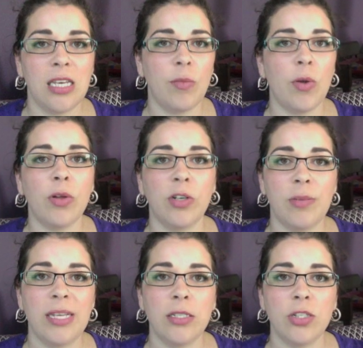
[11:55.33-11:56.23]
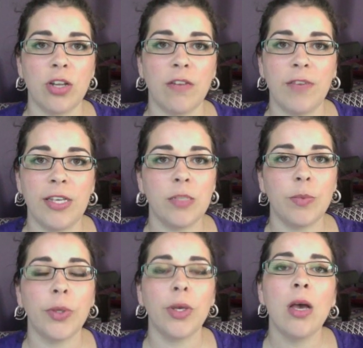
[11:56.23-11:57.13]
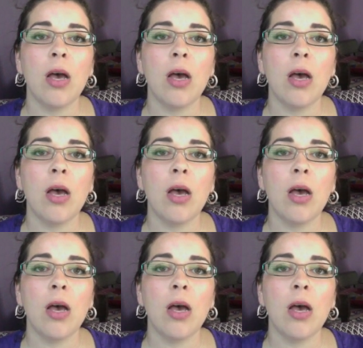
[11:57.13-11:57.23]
email or a message on Facebook.